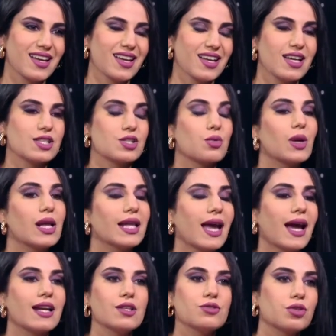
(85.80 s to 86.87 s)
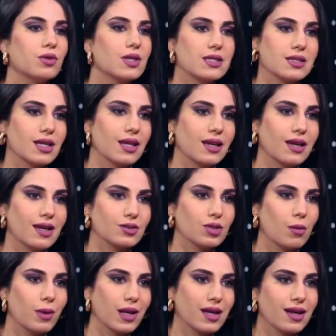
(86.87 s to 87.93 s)
It's really an interesting
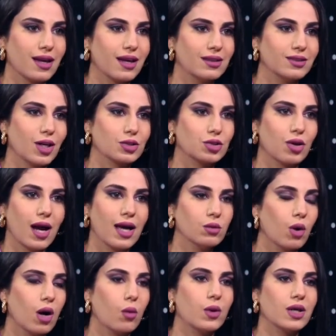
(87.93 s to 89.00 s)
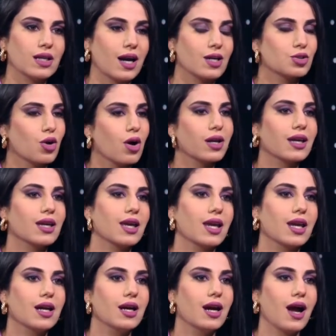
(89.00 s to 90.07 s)
topic, Dr. Anwar. We are talking
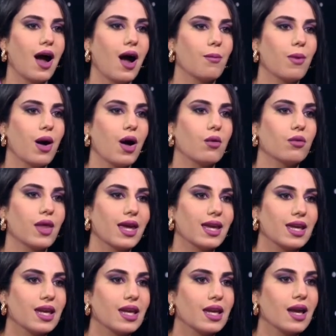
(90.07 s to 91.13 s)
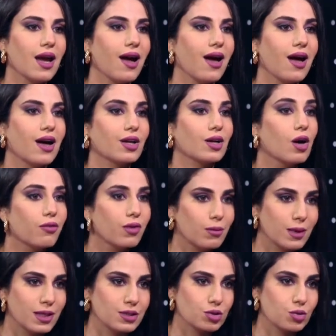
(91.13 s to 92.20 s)
here about the
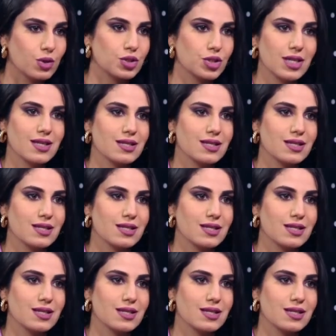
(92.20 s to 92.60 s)
e-government, which is